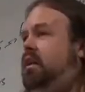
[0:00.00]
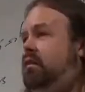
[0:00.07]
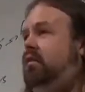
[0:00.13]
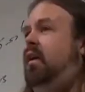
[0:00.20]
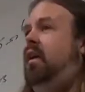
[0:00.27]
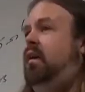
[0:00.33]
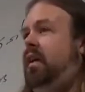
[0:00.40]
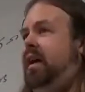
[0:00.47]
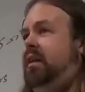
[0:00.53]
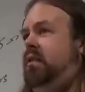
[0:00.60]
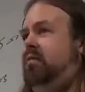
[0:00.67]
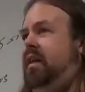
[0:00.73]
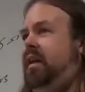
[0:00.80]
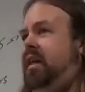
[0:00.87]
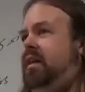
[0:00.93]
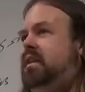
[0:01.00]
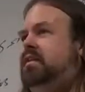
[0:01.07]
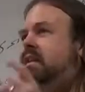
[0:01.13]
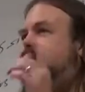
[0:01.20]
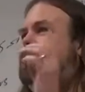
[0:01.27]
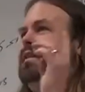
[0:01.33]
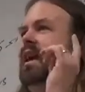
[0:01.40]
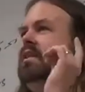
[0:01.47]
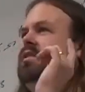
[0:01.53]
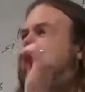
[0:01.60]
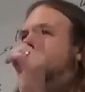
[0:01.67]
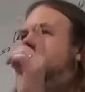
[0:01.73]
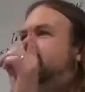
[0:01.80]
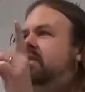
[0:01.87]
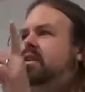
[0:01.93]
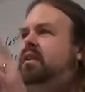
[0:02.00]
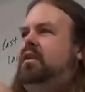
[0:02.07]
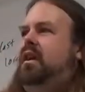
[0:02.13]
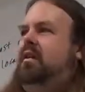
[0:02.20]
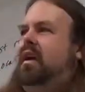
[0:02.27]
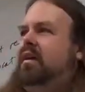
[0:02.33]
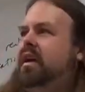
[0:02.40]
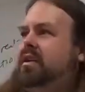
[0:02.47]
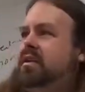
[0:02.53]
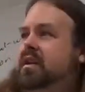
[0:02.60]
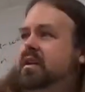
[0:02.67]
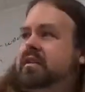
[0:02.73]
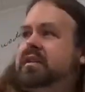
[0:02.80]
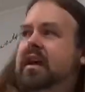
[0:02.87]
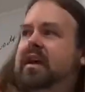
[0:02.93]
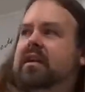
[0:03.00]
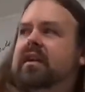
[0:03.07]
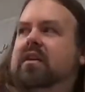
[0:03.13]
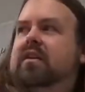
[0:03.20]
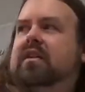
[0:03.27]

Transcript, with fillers: to fall either way. Like this, this is actually another thing to note. I'll get to you in a second, there,